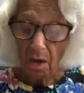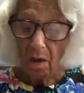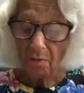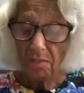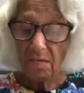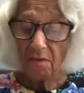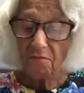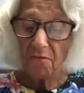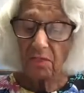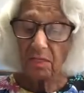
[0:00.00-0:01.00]
Aren't they
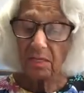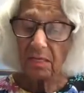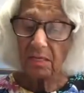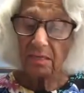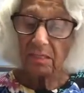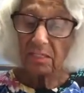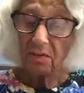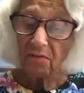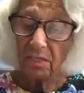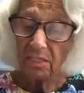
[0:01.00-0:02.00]

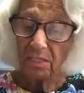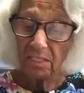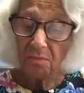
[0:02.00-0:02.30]
feelings,